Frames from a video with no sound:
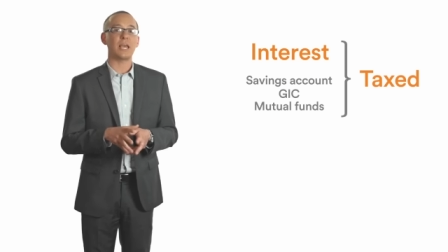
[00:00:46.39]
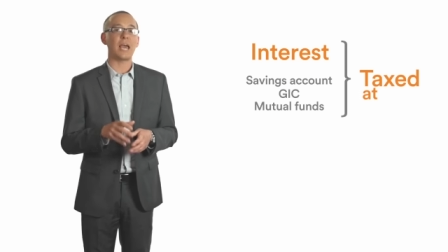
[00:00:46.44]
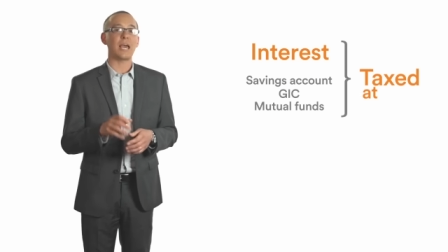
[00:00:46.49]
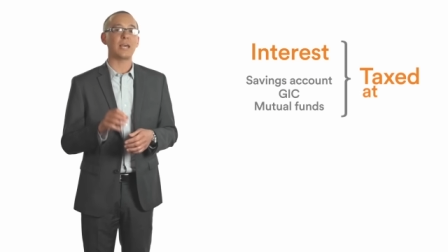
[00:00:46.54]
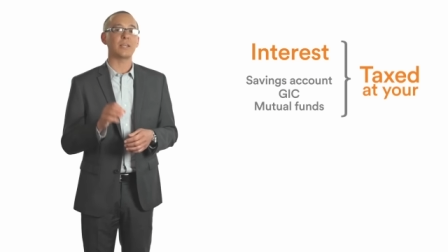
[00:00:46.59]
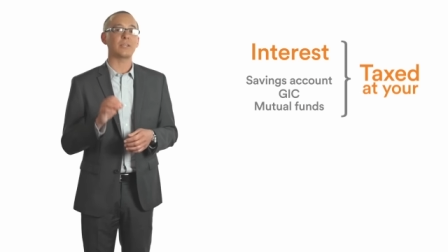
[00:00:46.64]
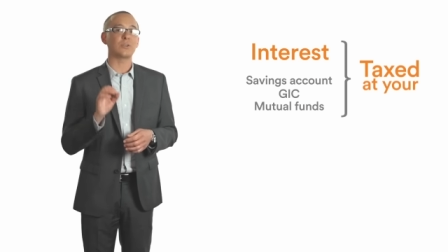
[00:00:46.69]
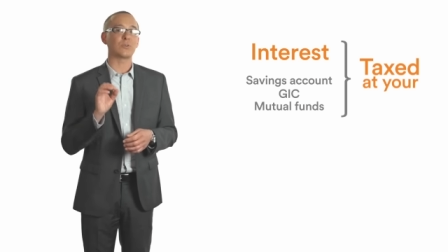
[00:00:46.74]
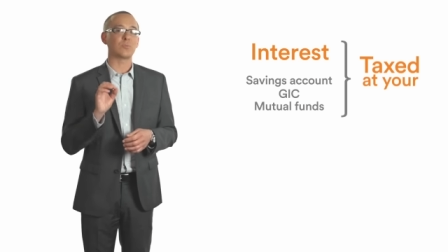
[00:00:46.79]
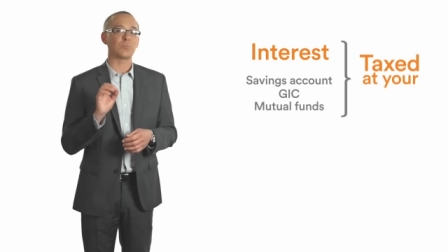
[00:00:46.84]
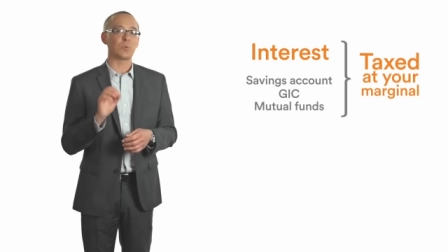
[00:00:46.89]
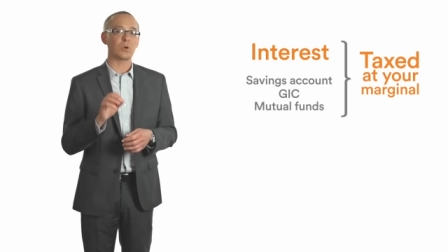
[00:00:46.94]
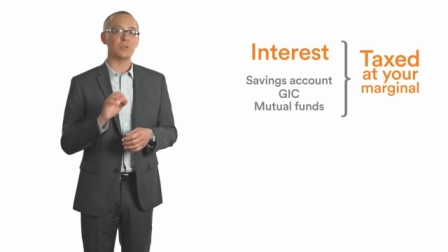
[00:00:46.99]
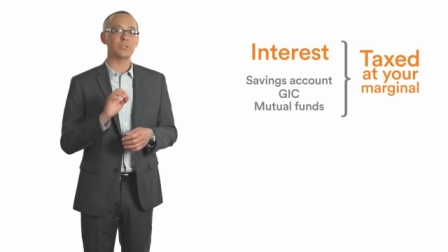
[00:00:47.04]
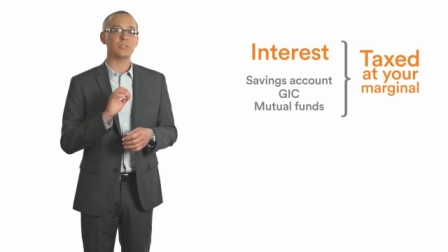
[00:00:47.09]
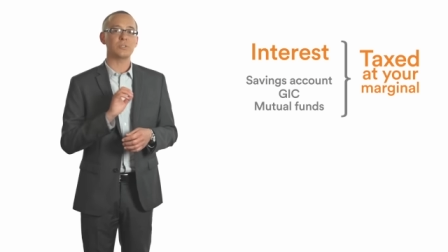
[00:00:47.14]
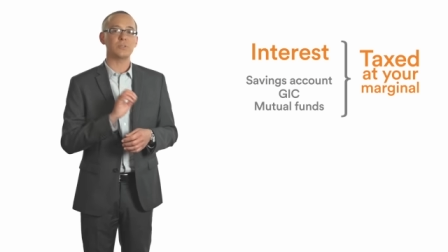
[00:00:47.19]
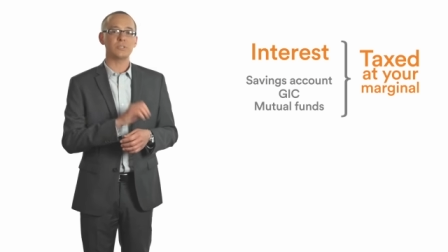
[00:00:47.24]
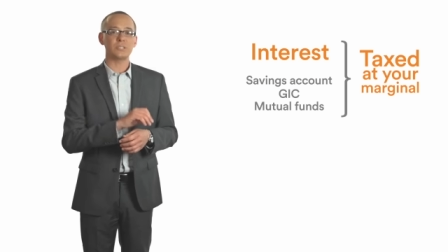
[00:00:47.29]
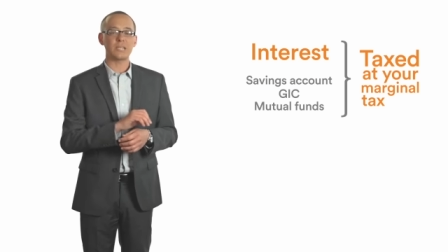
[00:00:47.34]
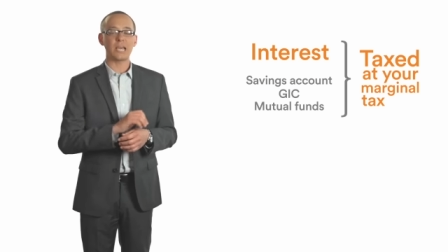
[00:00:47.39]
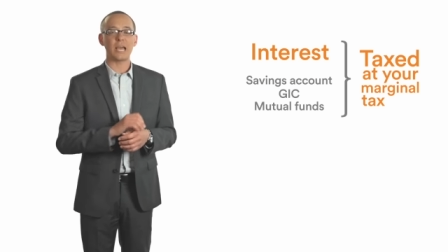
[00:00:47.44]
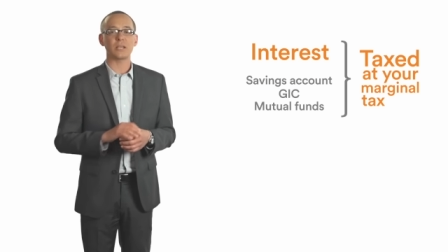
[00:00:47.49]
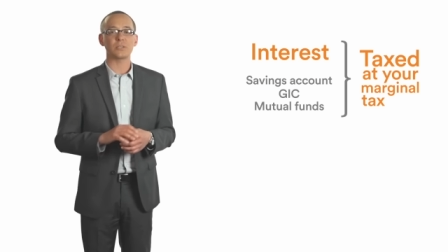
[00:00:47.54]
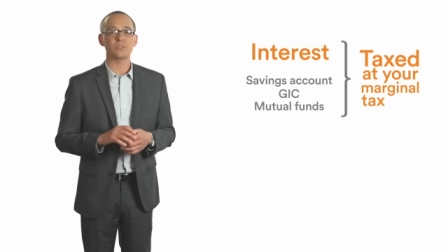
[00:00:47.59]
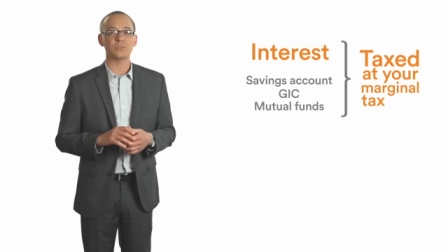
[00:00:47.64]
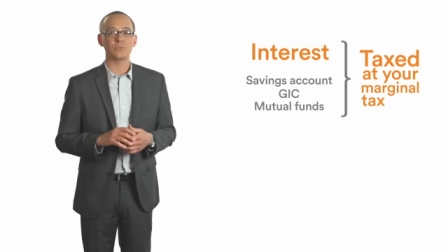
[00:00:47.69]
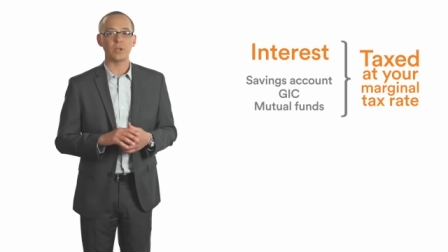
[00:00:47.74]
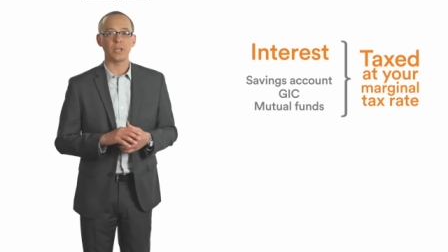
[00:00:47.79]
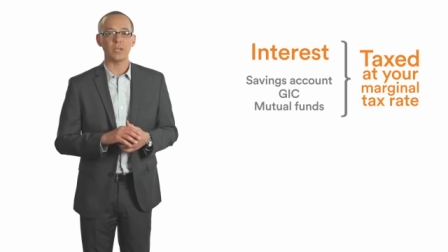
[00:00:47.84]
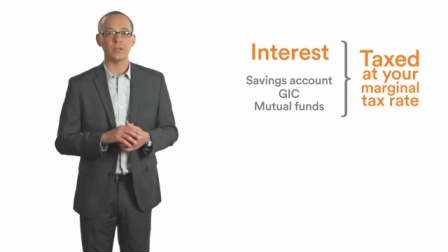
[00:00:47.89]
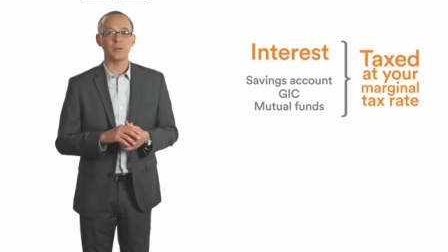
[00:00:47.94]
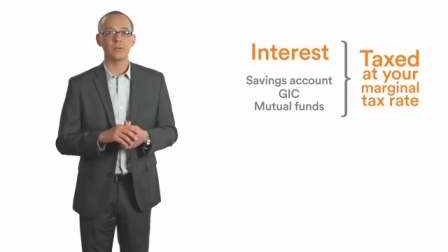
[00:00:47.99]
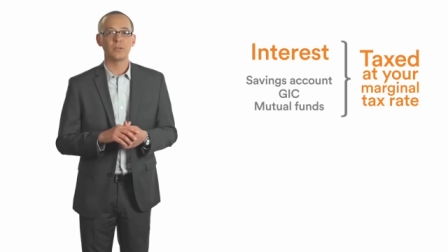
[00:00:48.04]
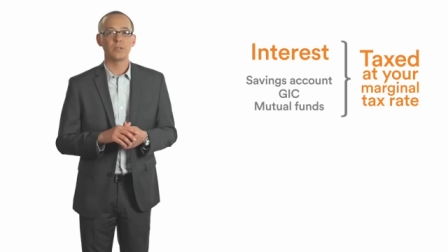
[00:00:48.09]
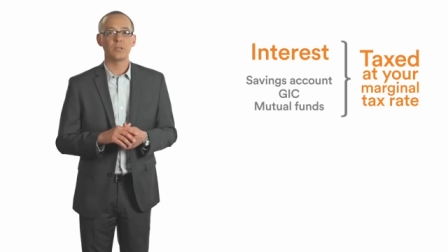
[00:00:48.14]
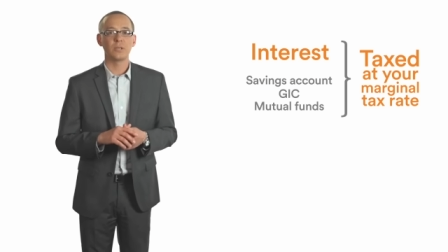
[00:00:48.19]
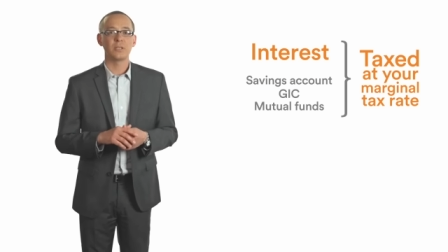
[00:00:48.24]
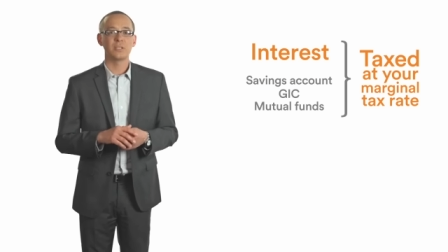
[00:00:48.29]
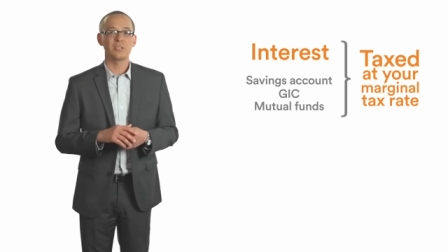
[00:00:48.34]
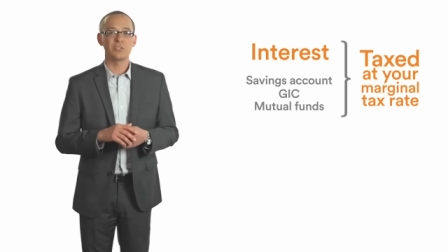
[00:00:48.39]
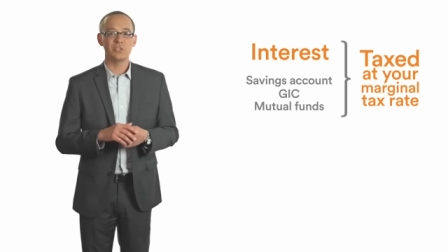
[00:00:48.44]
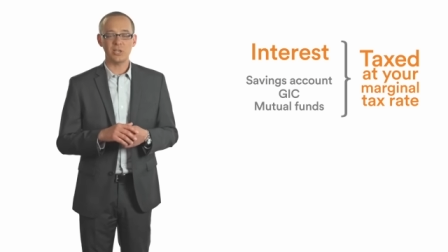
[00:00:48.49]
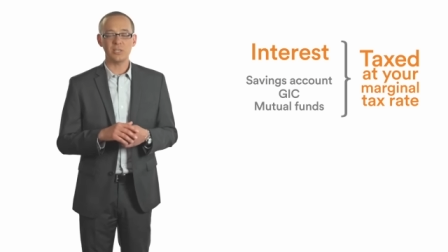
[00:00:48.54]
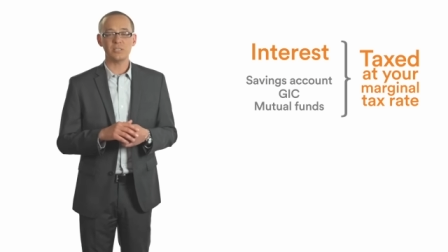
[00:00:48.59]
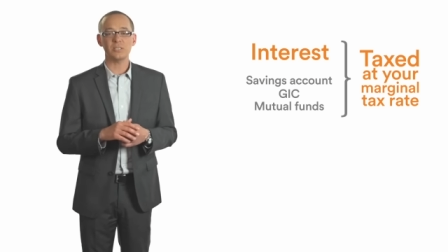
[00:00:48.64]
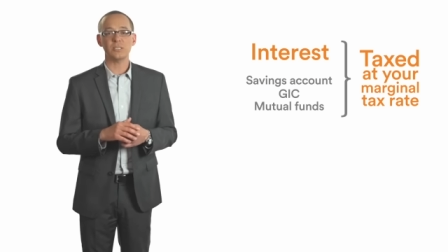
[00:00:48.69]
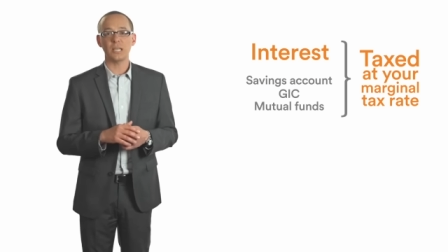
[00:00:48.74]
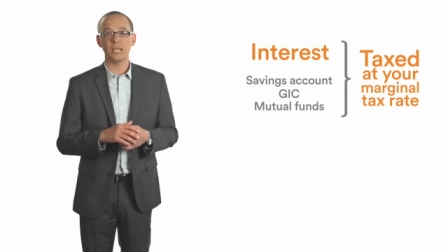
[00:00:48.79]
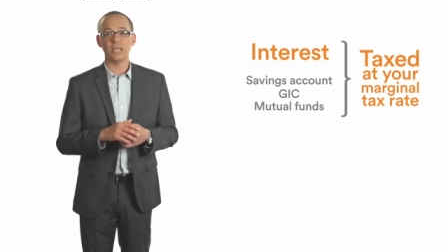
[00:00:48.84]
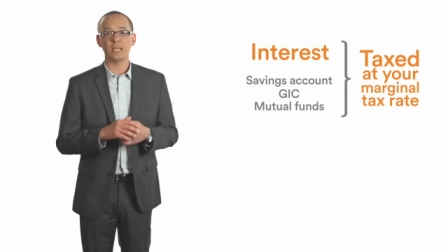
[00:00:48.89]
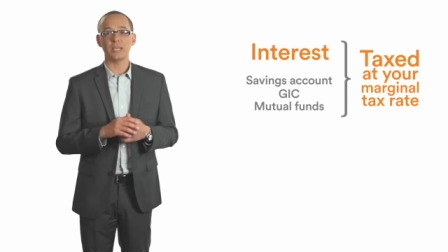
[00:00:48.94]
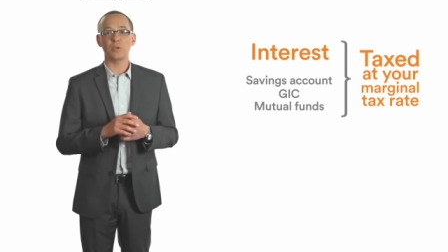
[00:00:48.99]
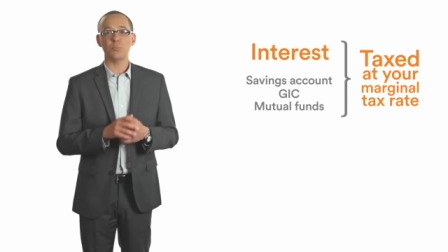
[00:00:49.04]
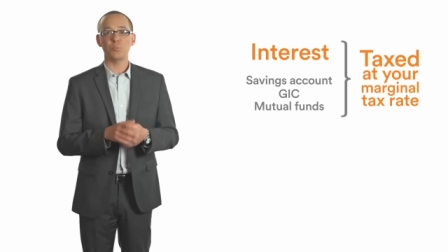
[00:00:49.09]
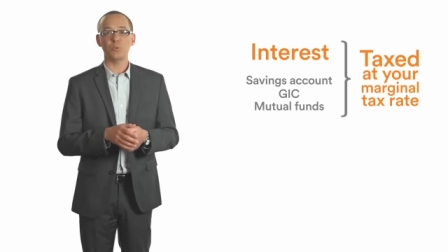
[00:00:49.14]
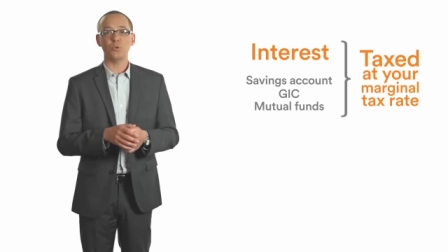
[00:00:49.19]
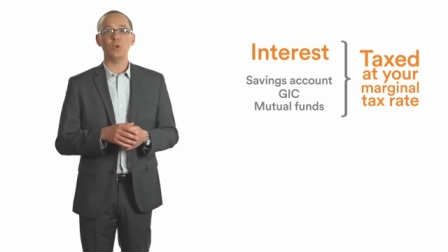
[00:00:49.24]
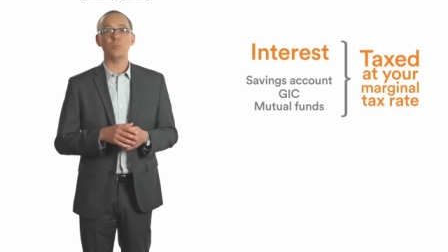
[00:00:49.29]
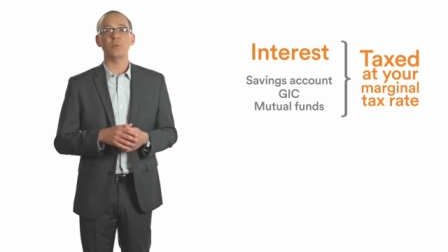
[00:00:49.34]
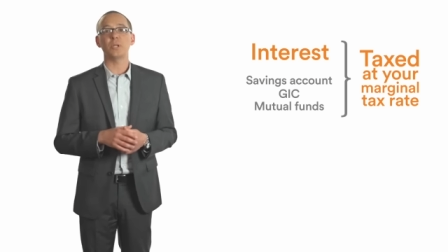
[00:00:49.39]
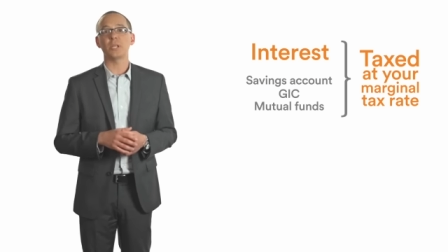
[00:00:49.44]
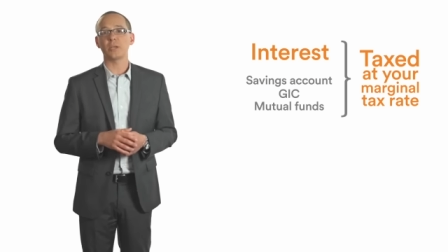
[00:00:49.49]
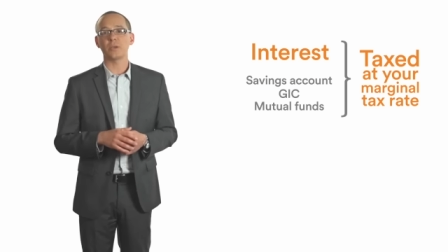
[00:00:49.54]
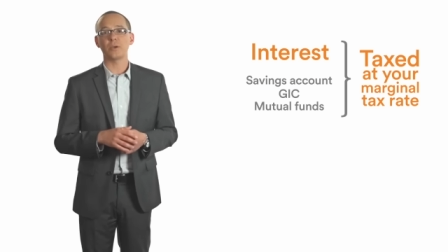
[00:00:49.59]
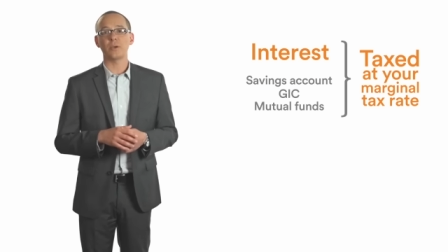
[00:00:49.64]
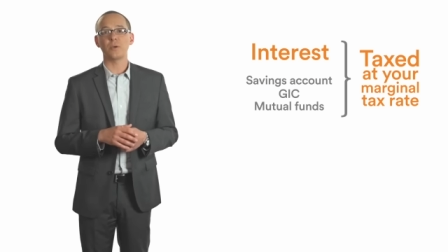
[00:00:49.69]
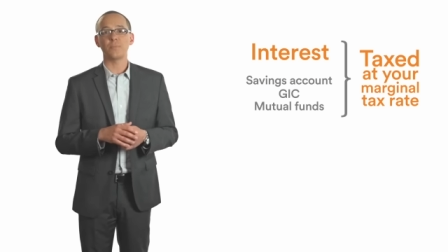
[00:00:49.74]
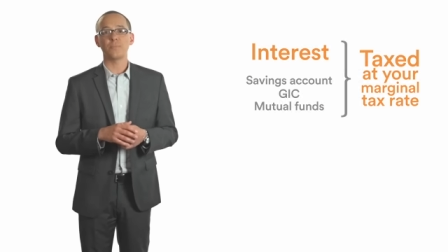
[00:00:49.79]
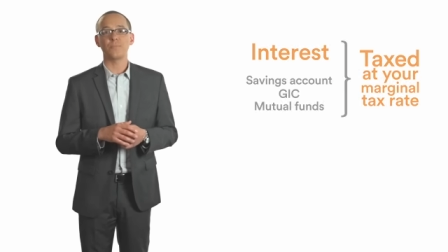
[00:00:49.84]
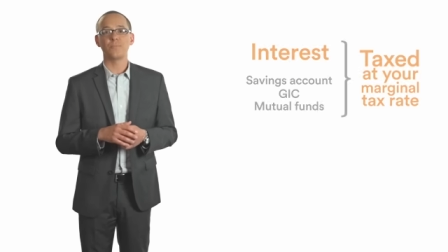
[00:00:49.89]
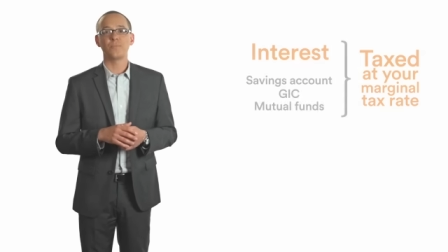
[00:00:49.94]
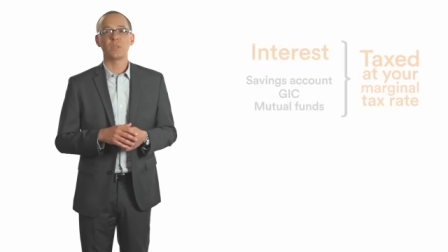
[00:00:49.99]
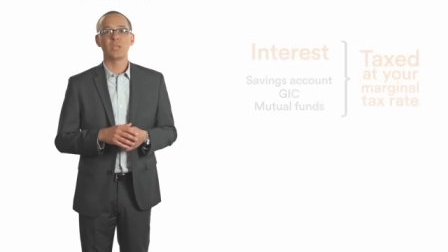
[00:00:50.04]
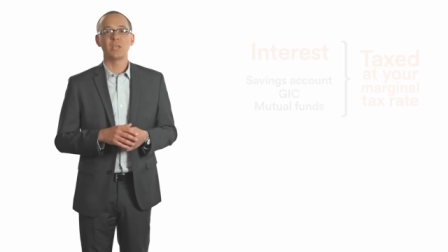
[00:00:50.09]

at your marginal tax rate, just like employment income.